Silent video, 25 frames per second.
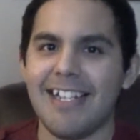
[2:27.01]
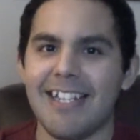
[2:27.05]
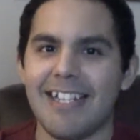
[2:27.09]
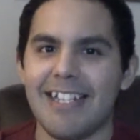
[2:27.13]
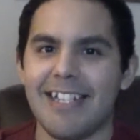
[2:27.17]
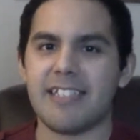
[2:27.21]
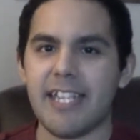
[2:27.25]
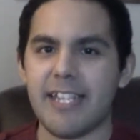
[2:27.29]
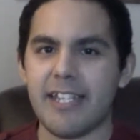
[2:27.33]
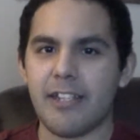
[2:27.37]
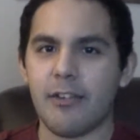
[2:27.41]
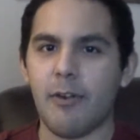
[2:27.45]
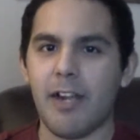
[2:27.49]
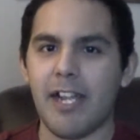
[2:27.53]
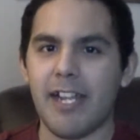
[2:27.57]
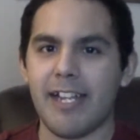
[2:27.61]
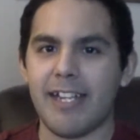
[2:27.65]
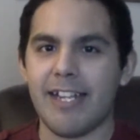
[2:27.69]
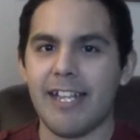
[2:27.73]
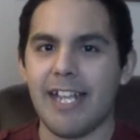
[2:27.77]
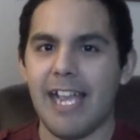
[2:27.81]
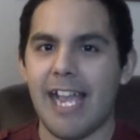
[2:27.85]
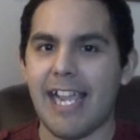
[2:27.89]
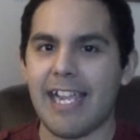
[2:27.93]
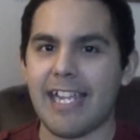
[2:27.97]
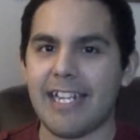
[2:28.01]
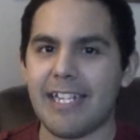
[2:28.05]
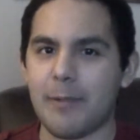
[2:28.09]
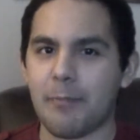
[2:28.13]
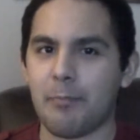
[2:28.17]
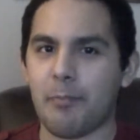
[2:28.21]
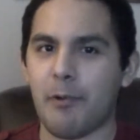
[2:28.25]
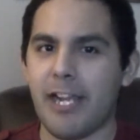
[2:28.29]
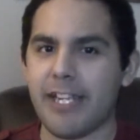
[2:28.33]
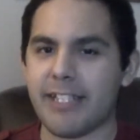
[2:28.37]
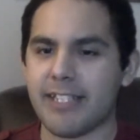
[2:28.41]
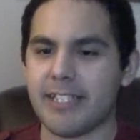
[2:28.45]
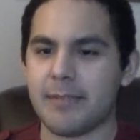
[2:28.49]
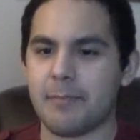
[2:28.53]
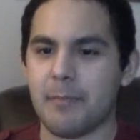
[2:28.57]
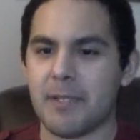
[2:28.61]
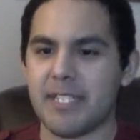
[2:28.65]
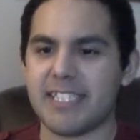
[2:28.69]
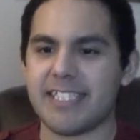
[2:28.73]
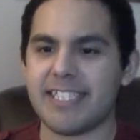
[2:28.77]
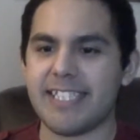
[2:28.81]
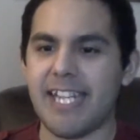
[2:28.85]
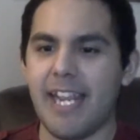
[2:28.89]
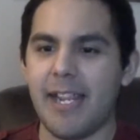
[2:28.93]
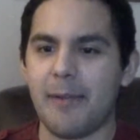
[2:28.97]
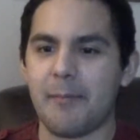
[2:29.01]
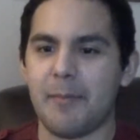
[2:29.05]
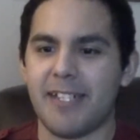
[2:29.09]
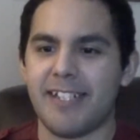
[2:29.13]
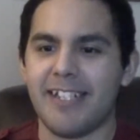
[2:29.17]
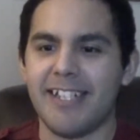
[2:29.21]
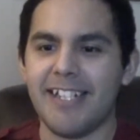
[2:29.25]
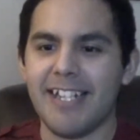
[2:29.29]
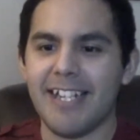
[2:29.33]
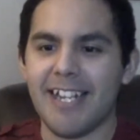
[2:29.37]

Stay quiet. I gotta practice my stabbing.